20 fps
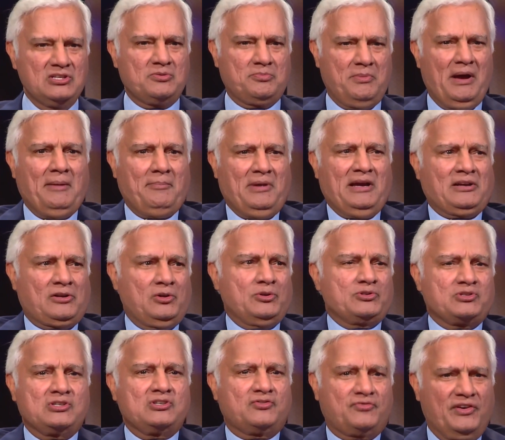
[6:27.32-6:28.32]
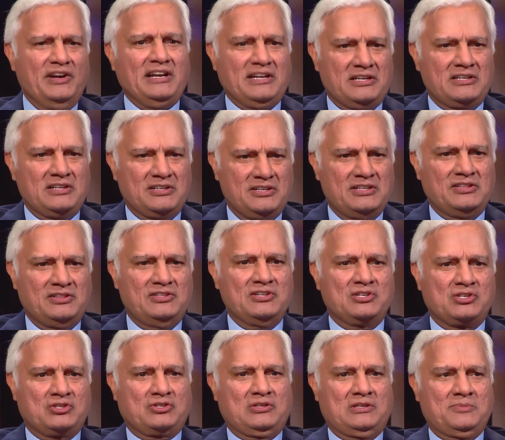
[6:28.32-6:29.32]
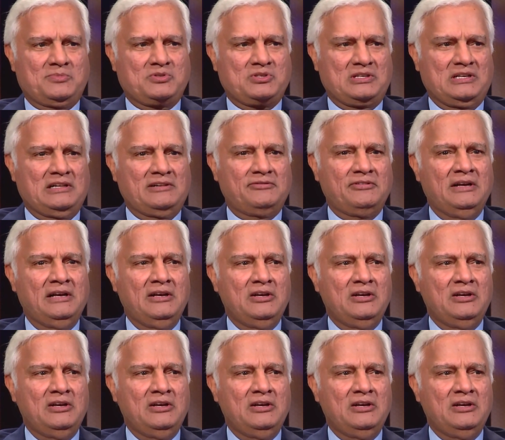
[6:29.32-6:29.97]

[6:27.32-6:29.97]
My closest friend did this to himself.